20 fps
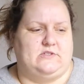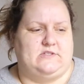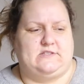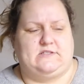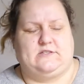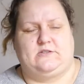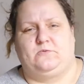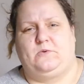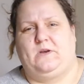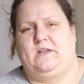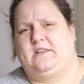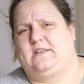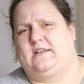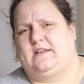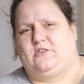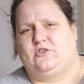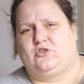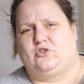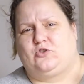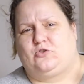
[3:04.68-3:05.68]
sweet
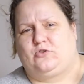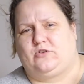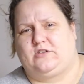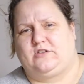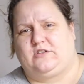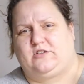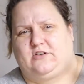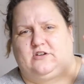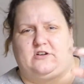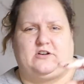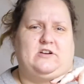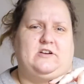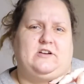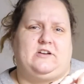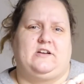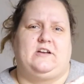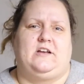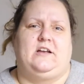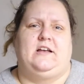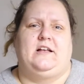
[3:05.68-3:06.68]
and shorter,
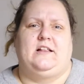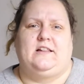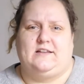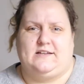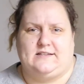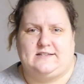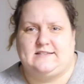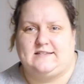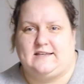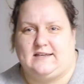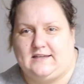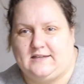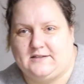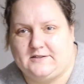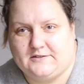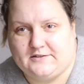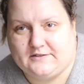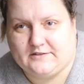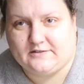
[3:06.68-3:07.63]
let's say.